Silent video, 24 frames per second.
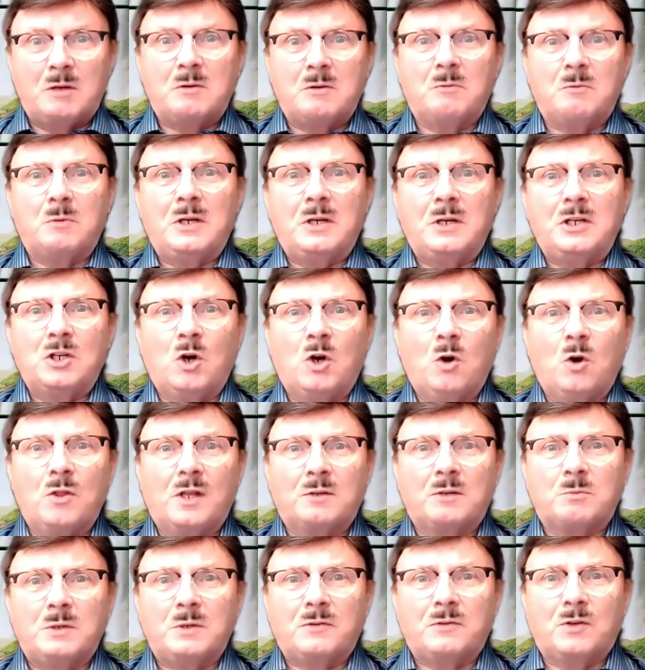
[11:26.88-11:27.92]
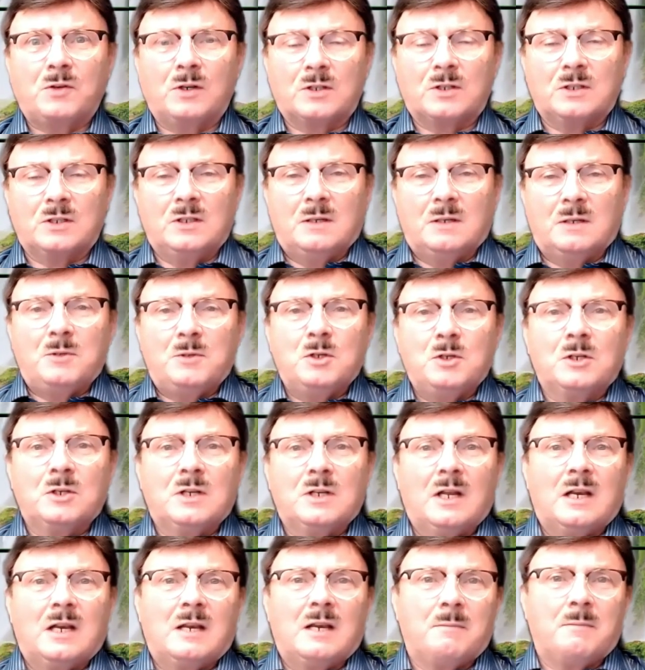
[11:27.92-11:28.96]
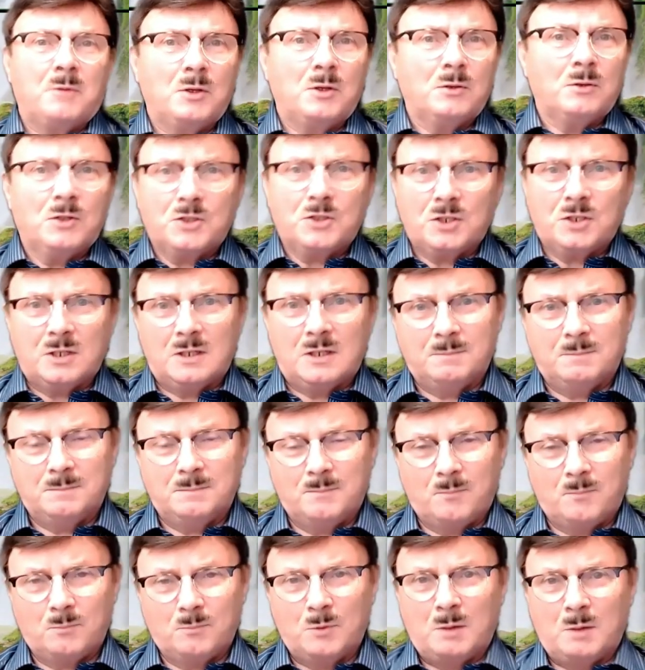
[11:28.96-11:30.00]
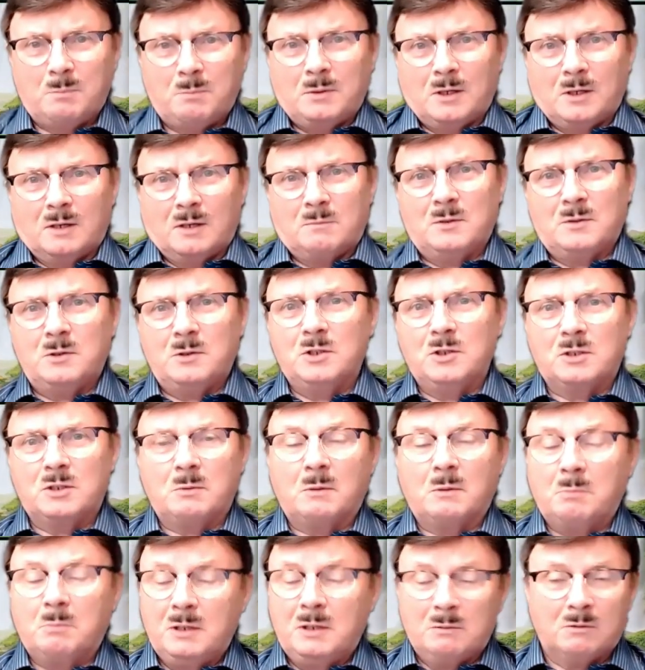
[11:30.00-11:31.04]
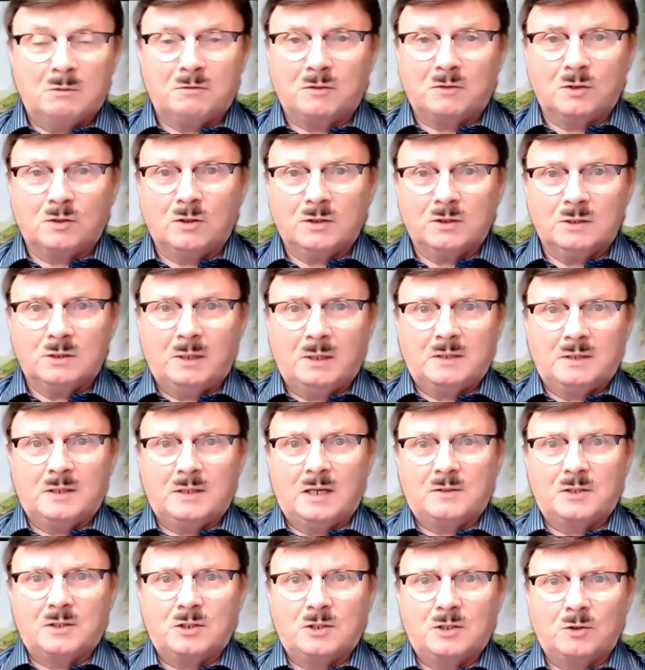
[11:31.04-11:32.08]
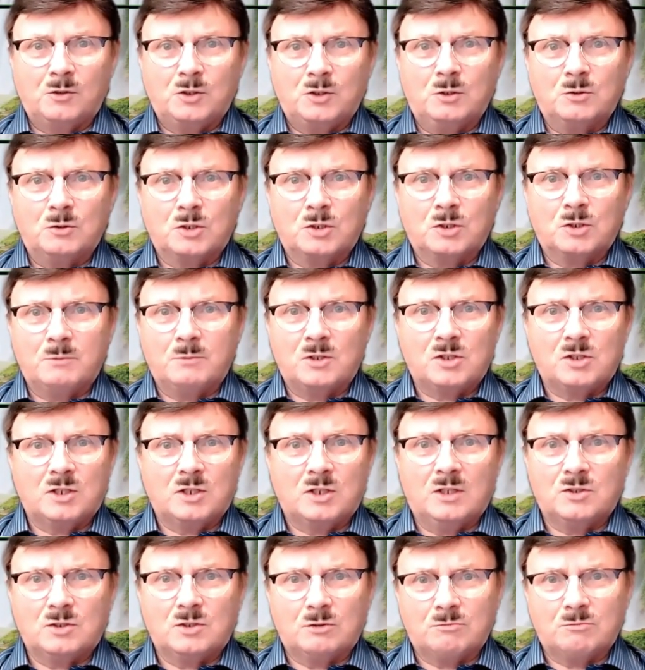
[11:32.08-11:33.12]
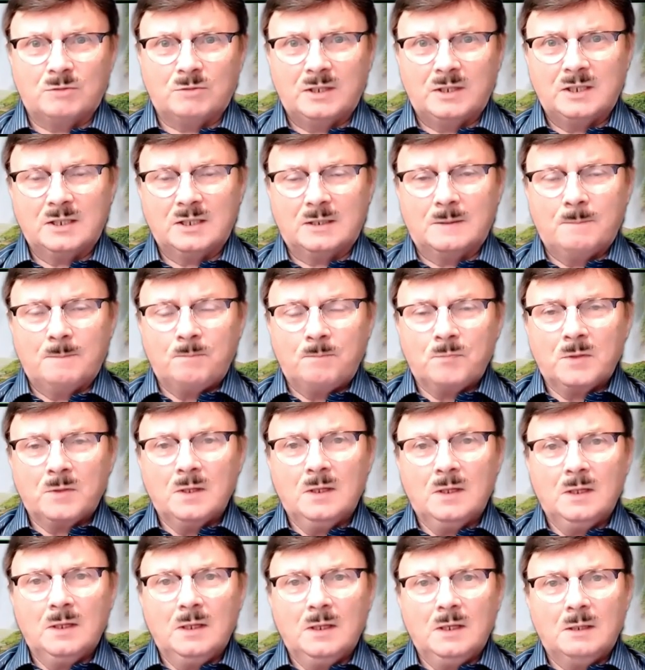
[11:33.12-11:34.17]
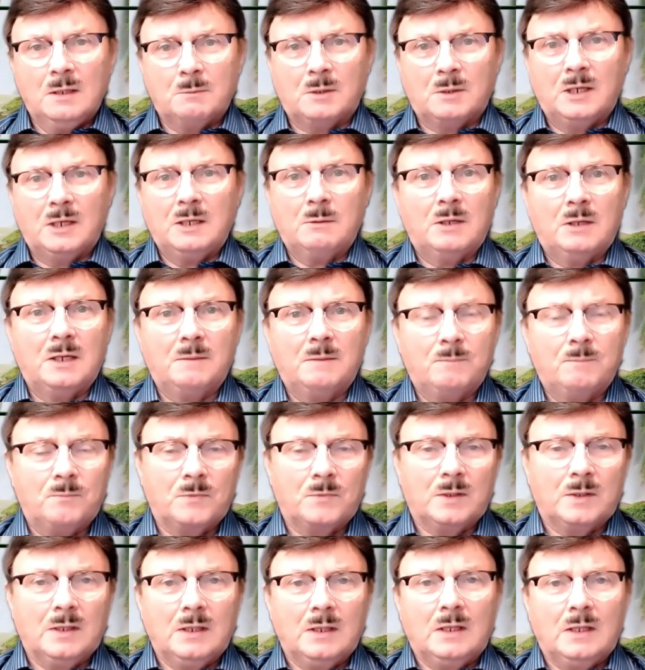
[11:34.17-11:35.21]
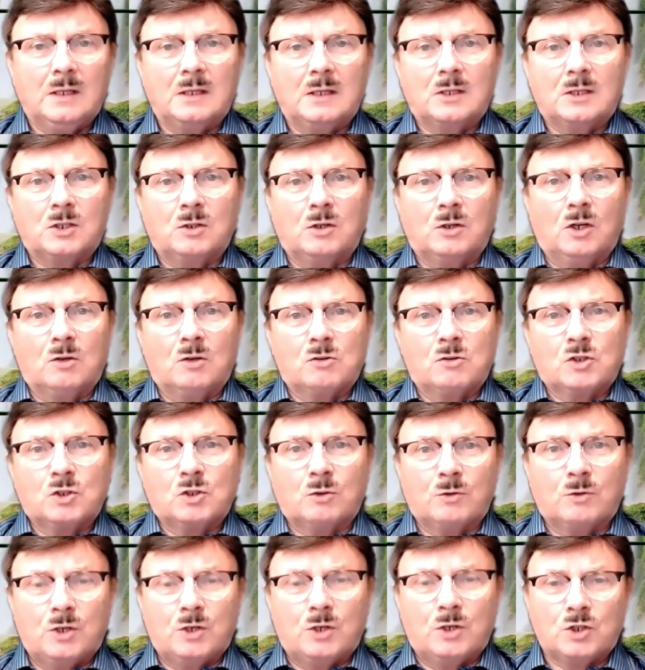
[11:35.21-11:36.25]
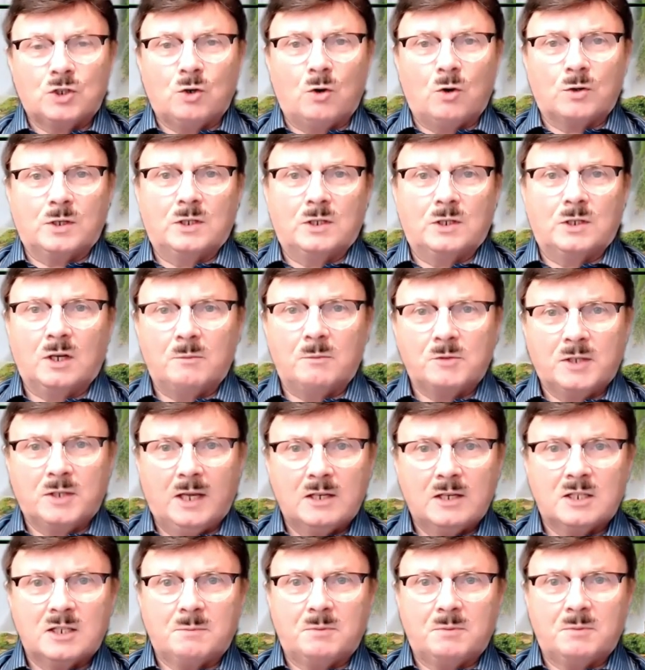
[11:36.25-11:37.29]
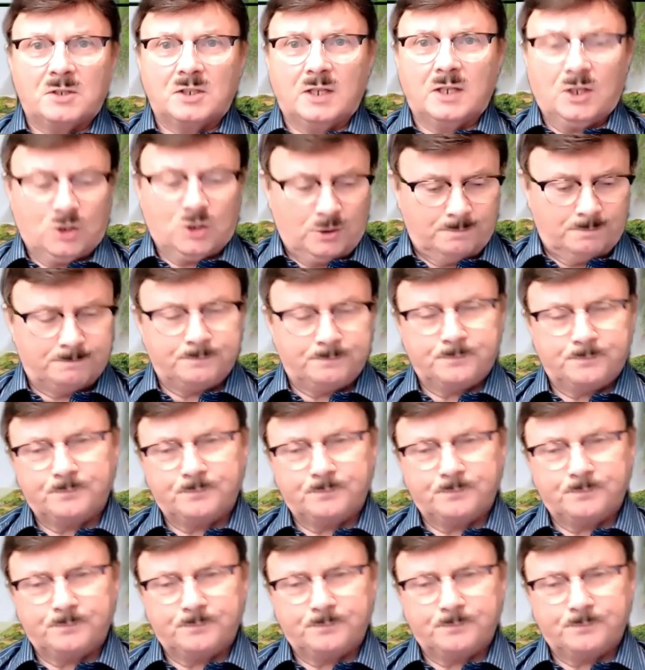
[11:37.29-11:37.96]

We know that we've got immunity. We build up immunity, but people have forgotten about that. They don't use common sense or reason. But anyway, to cut a long story short, it comes down to possession.